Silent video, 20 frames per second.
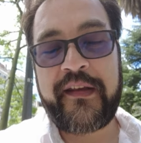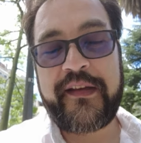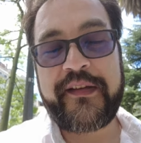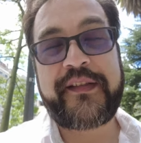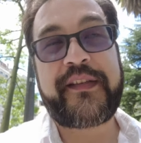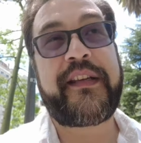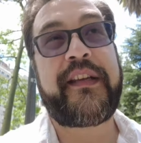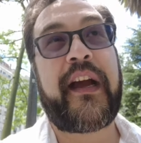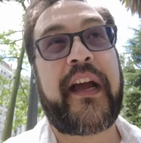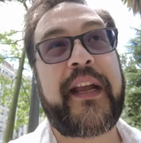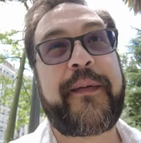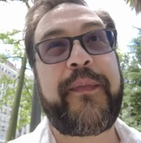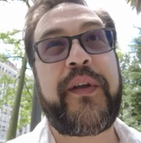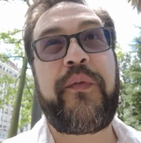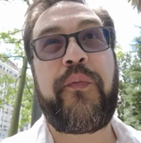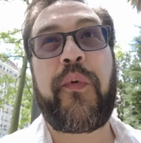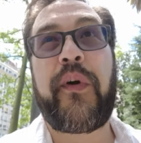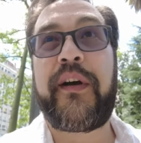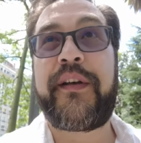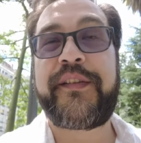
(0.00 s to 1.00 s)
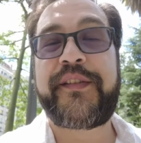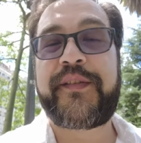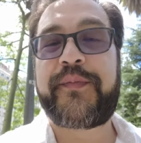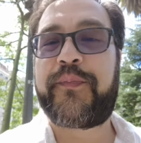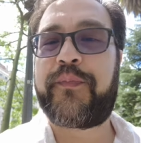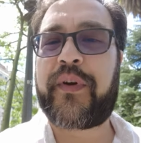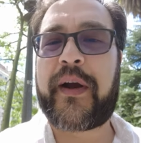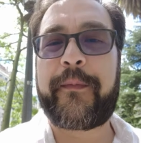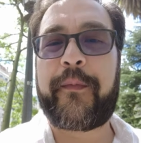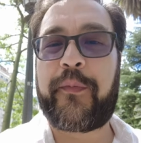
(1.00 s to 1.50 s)
See, Eichmann was
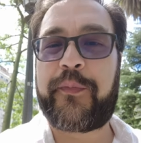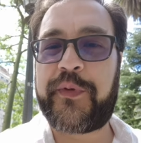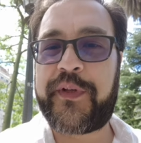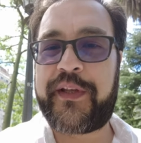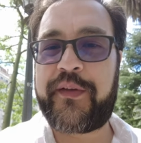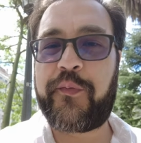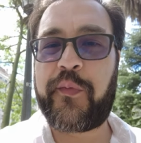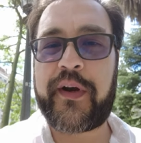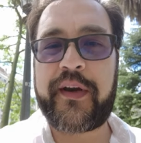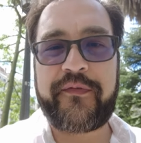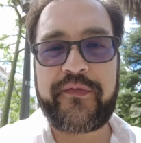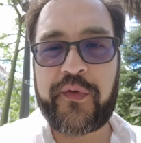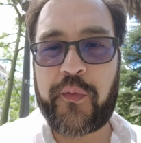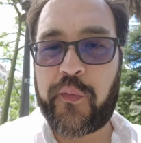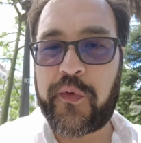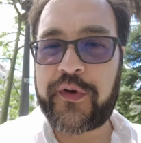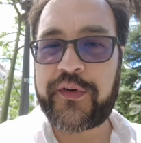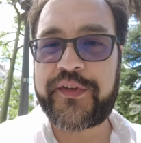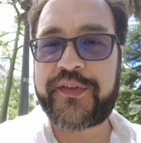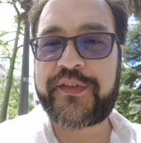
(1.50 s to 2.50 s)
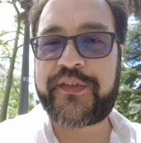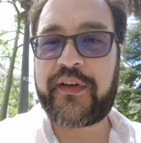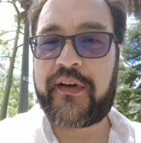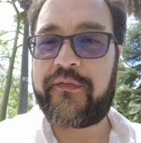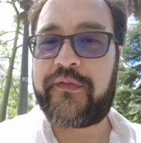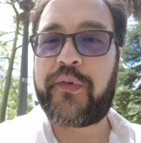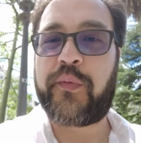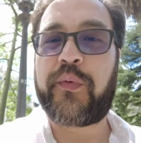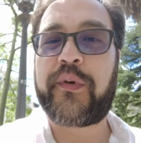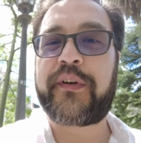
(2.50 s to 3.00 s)
probably one of the worst
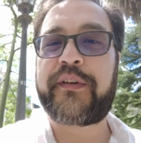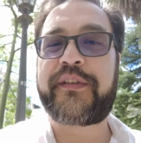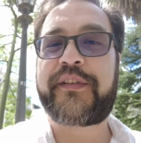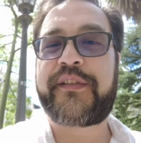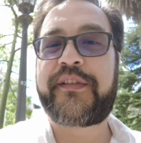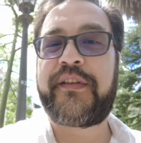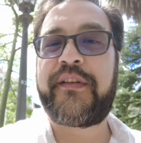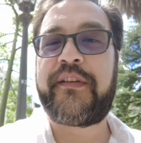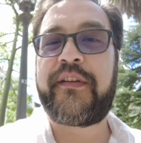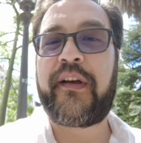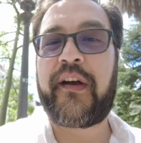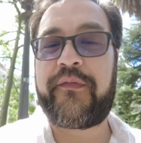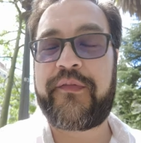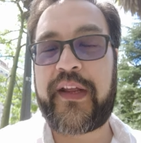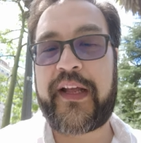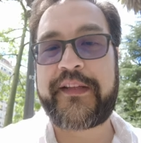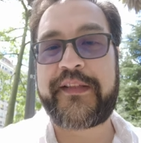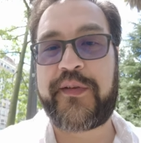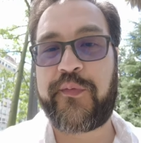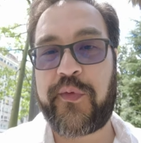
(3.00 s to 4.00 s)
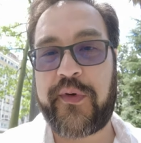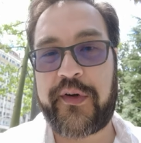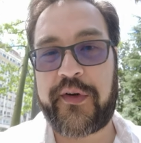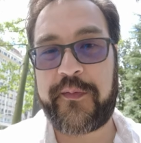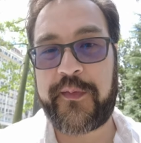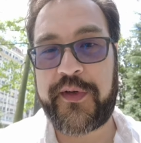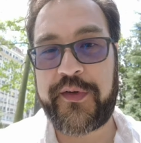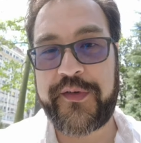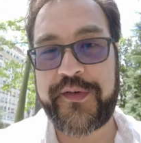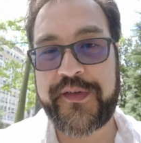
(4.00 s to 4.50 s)
of the worst of Nazi war
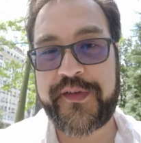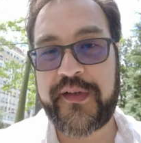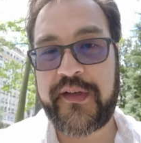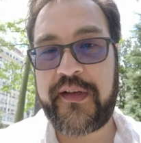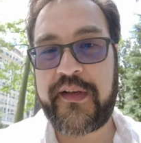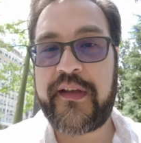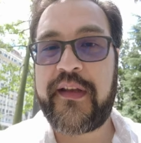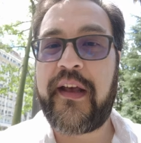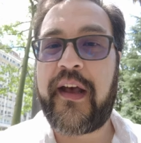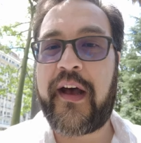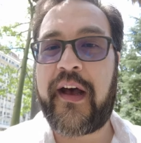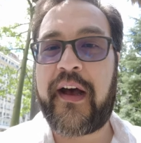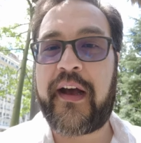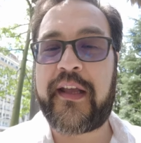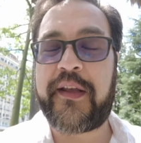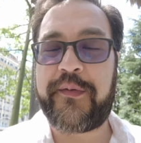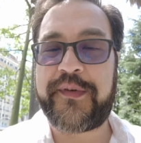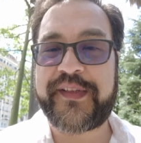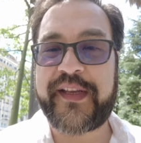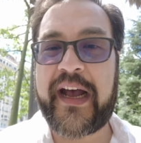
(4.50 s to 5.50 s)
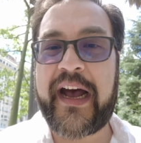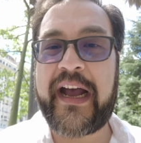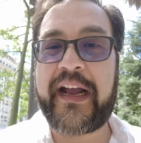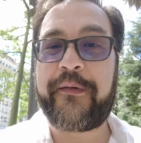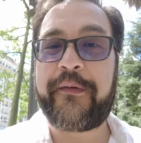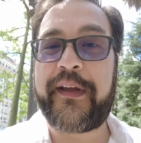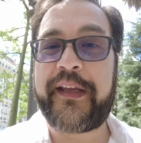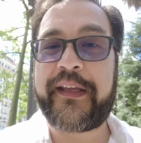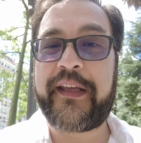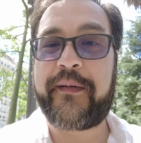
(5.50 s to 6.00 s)
criminals. Uh, he was a
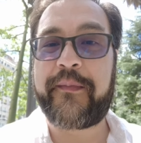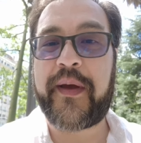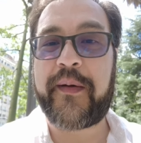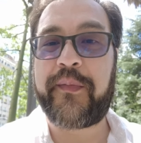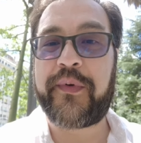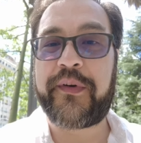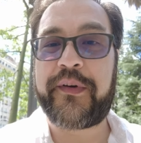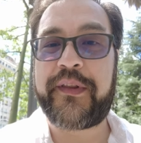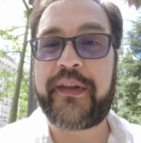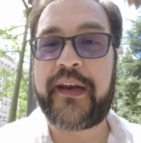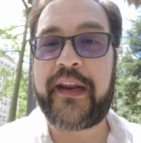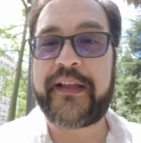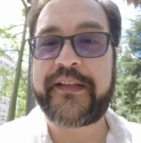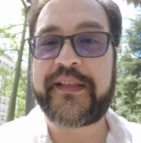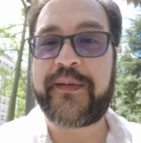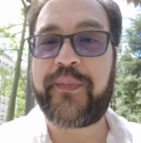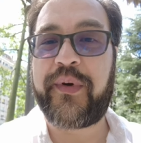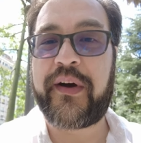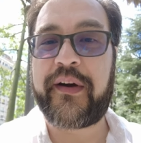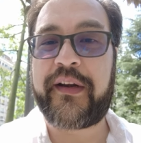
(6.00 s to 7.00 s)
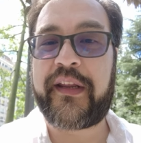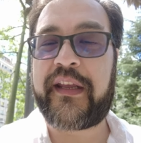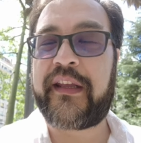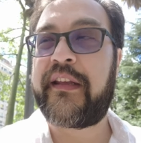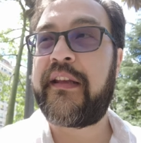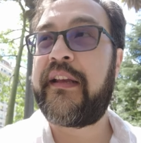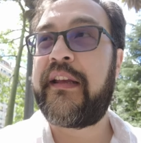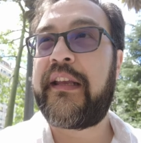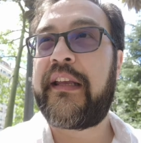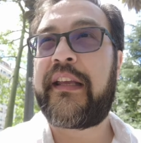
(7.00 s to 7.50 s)
high-ranking member in the Nazi Party.
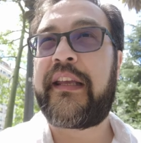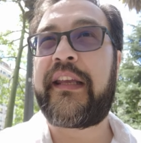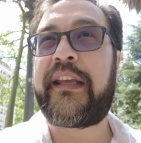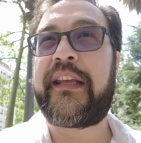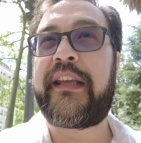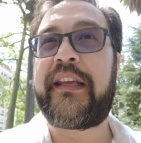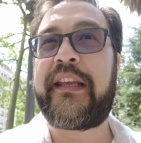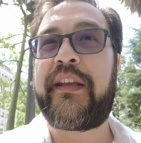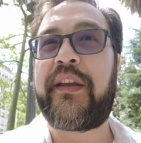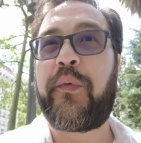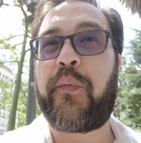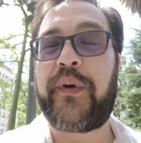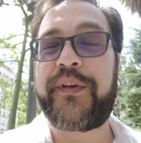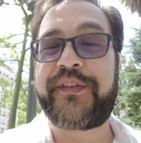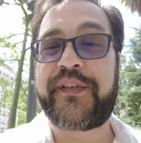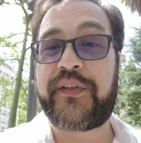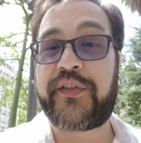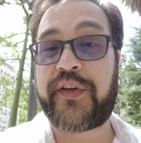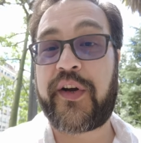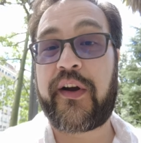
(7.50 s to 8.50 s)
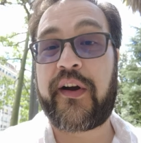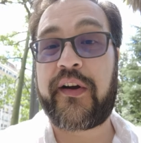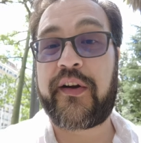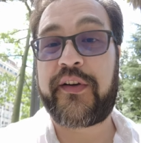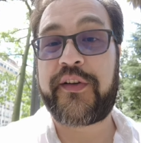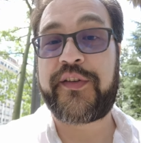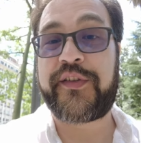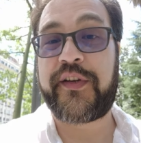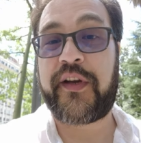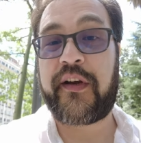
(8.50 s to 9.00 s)
He was in
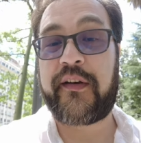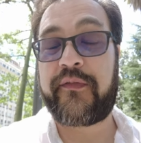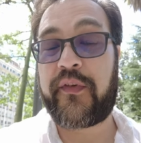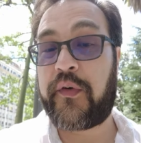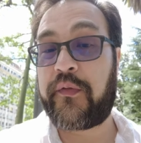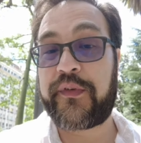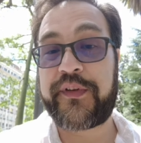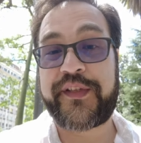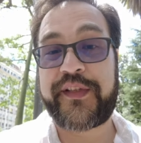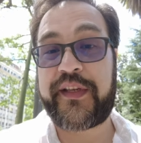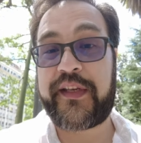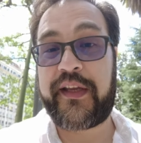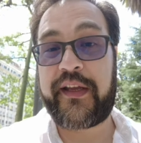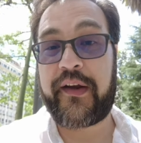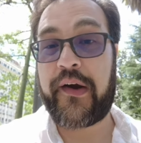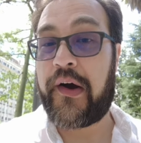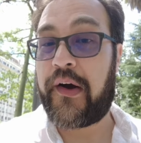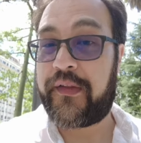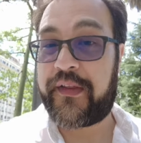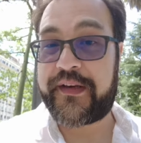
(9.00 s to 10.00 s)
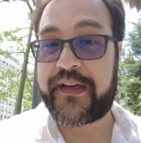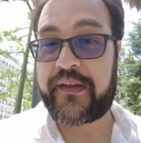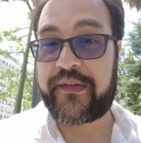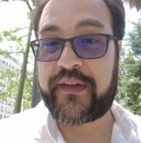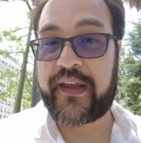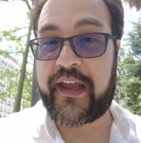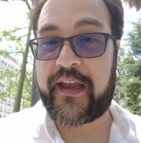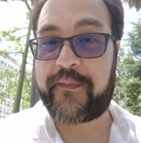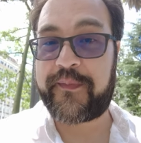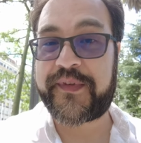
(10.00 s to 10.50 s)
charge of overseeing all the death
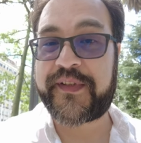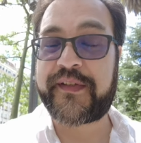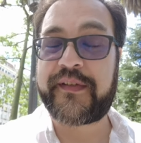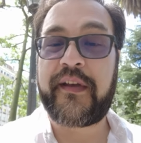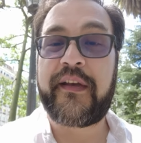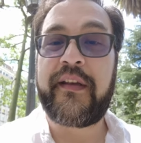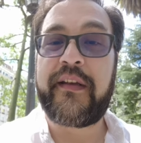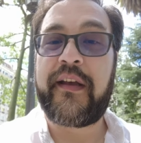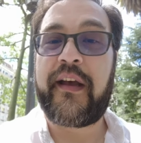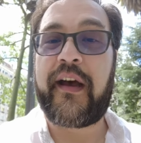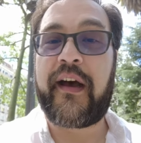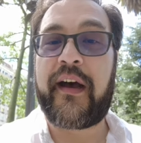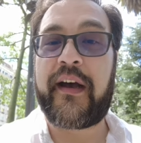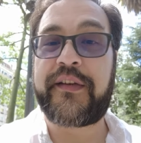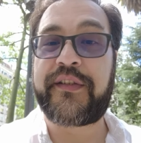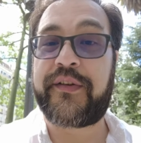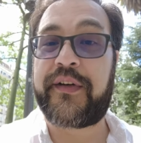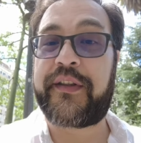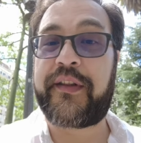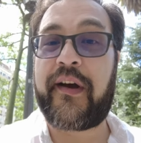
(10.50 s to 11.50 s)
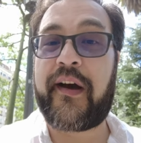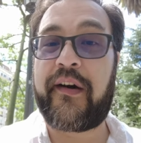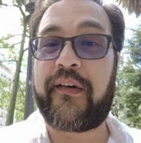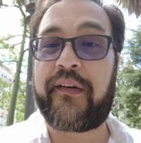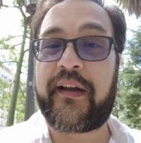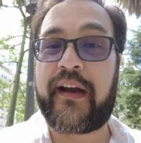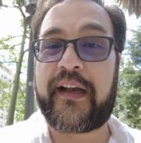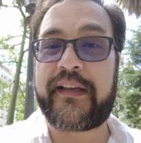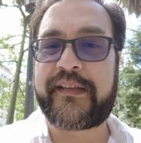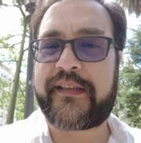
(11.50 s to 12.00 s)
camps uh, during the
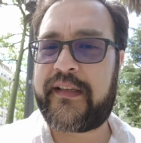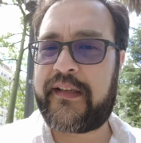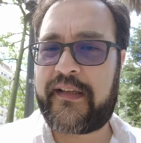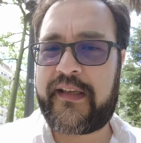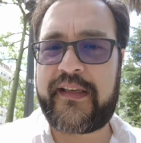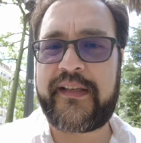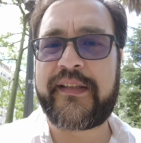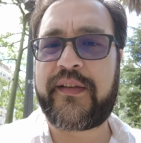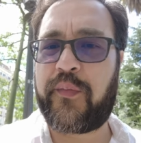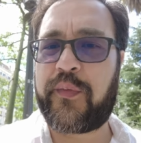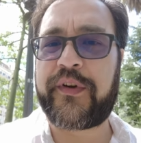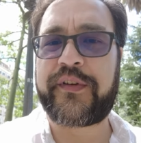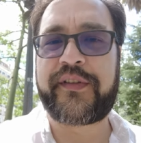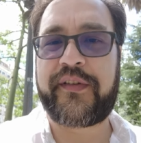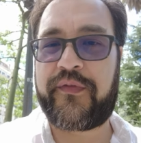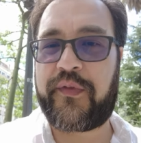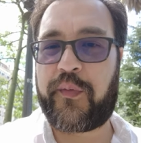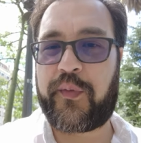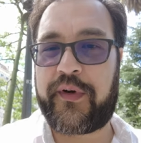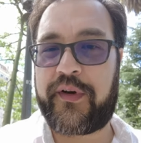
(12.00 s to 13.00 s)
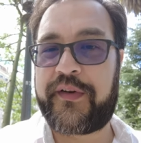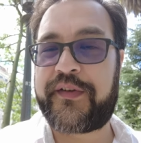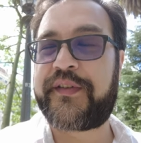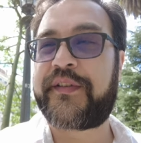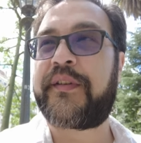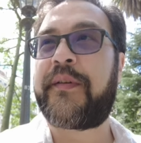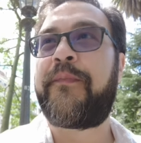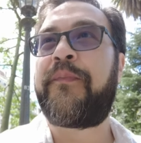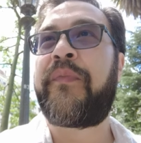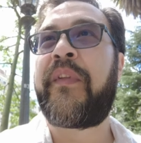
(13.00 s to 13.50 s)
Holocaust. He's the worst of the worst.